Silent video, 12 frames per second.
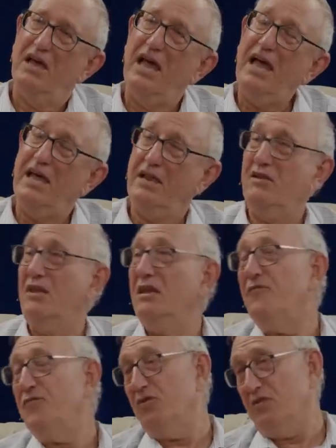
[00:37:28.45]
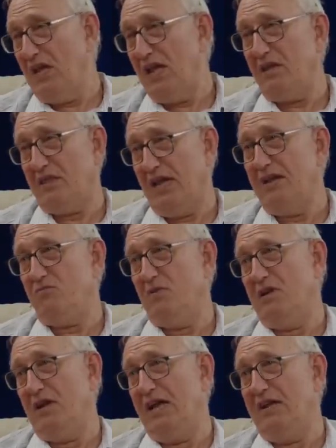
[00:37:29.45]
And if you take that
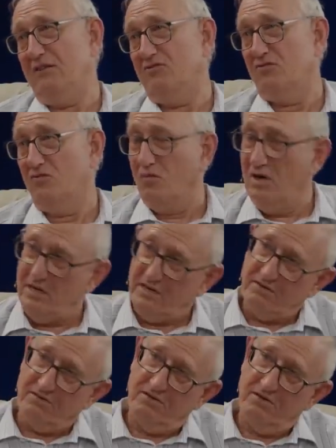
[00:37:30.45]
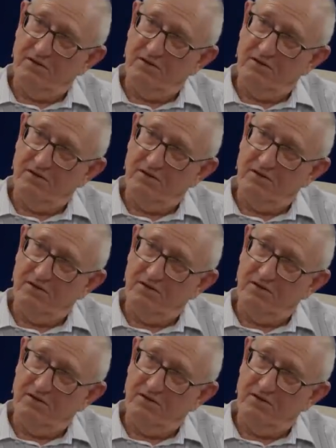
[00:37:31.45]
one at its word,